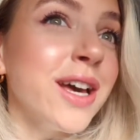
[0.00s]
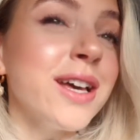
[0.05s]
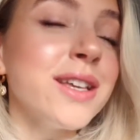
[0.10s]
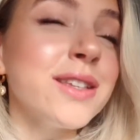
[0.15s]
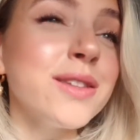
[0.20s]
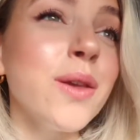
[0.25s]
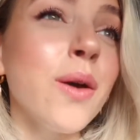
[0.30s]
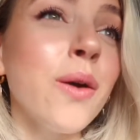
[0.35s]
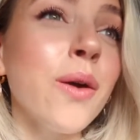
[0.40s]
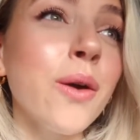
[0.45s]

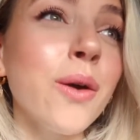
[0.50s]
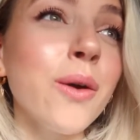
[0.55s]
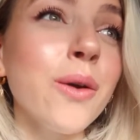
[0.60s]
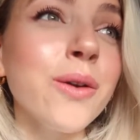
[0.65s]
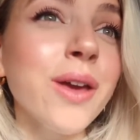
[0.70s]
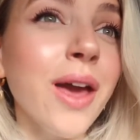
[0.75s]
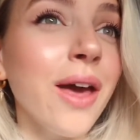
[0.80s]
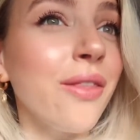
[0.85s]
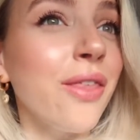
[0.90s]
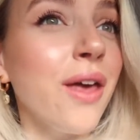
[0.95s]
So
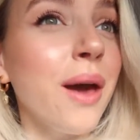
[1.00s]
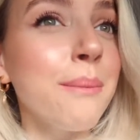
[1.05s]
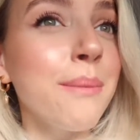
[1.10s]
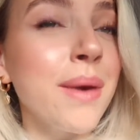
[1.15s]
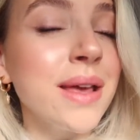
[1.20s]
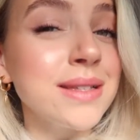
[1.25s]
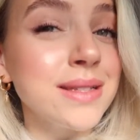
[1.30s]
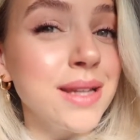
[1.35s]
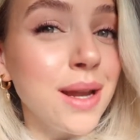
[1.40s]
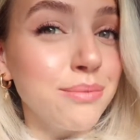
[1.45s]
yeah, that
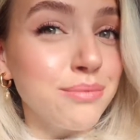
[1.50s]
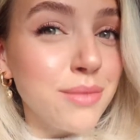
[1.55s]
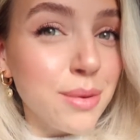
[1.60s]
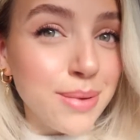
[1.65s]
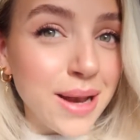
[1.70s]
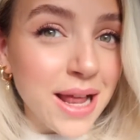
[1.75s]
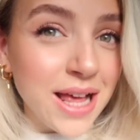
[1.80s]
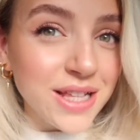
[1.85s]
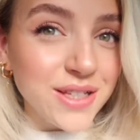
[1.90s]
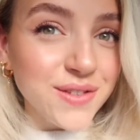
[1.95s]
messed up my
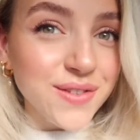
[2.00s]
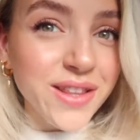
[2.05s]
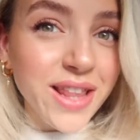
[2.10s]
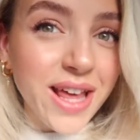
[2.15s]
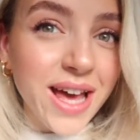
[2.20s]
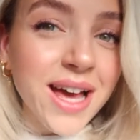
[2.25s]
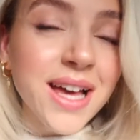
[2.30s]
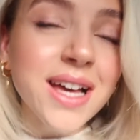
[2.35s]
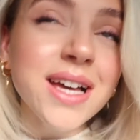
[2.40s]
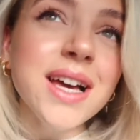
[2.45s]
plans for
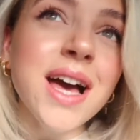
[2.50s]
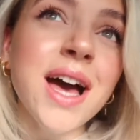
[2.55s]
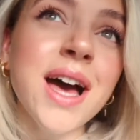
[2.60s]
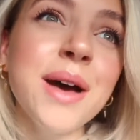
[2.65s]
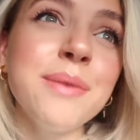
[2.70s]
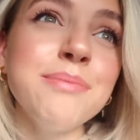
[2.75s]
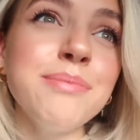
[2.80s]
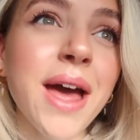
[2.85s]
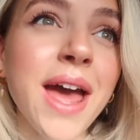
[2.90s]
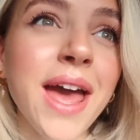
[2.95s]
that.
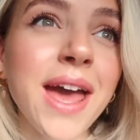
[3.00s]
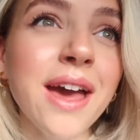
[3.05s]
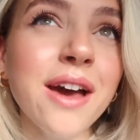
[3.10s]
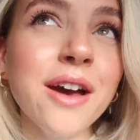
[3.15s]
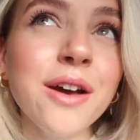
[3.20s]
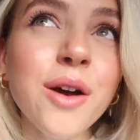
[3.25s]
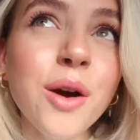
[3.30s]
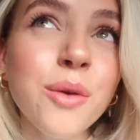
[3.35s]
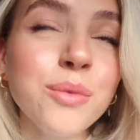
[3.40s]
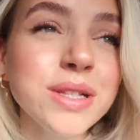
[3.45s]
But hey
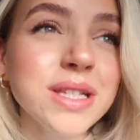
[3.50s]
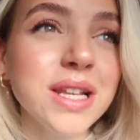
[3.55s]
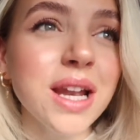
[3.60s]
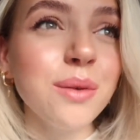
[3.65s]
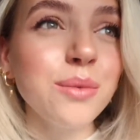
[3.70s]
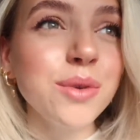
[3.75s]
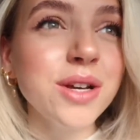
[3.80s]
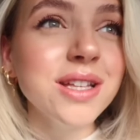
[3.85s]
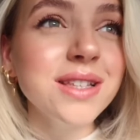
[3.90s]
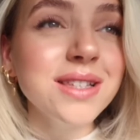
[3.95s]
ho, onwards and
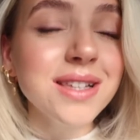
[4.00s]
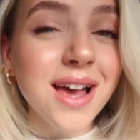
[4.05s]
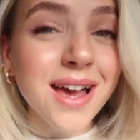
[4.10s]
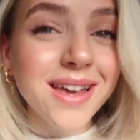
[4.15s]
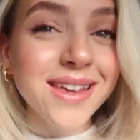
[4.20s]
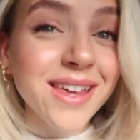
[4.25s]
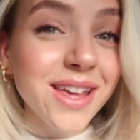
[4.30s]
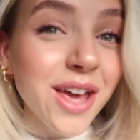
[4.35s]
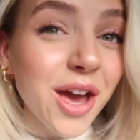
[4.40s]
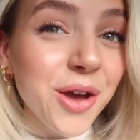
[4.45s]
upwards,
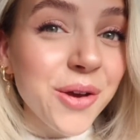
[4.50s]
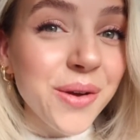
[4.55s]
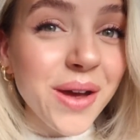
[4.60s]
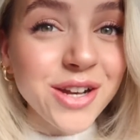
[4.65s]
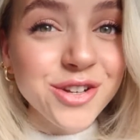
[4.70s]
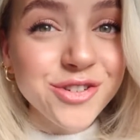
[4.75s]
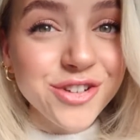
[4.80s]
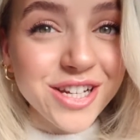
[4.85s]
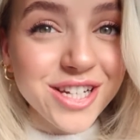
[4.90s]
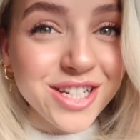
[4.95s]
I can go
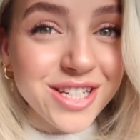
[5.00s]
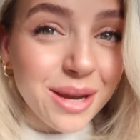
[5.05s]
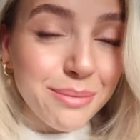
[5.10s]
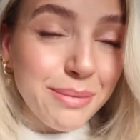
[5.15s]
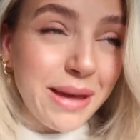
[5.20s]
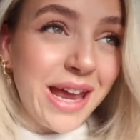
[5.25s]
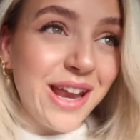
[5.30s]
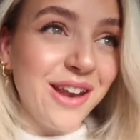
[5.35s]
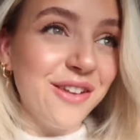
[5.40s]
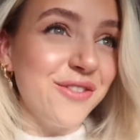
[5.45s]
and drink
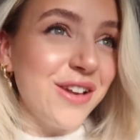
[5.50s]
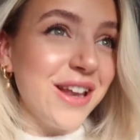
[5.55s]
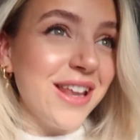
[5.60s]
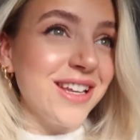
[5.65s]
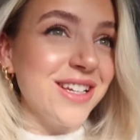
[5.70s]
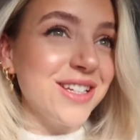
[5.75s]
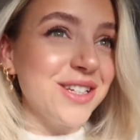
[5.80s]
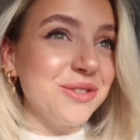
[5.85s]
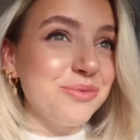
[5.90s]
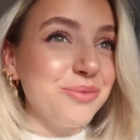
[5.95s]
champagne for
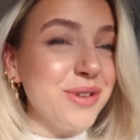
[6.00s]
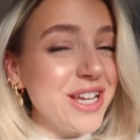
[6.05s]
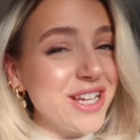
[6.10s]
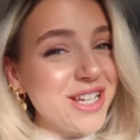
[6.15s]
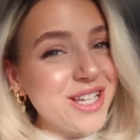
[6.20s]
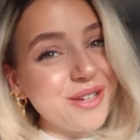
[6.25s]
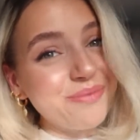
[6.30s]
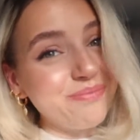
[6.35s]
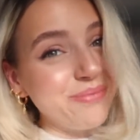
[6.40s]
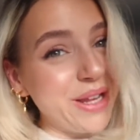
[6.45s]
lunch,
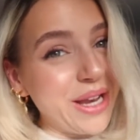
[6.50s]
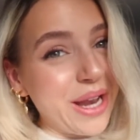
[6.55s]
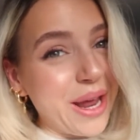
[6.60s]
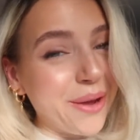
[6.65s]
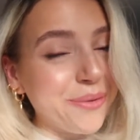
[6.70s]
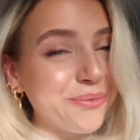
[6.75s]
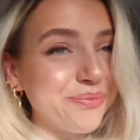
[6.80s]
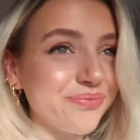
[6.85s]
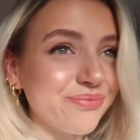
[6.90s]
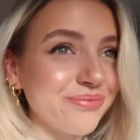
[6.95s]
which, you know,